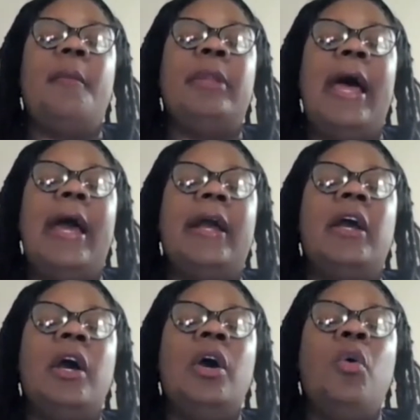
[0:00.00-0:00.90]
Black,
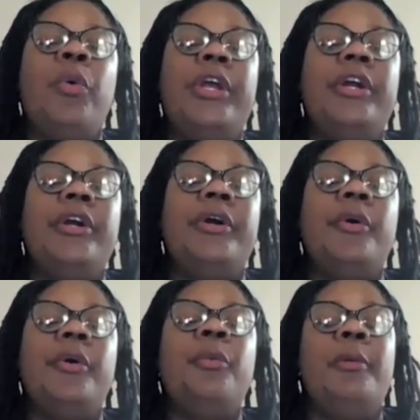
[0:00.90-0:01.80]

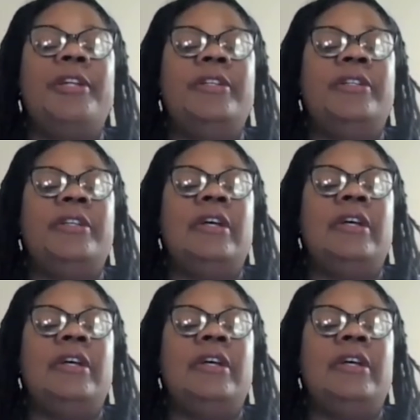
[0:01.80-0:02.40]
queer woman.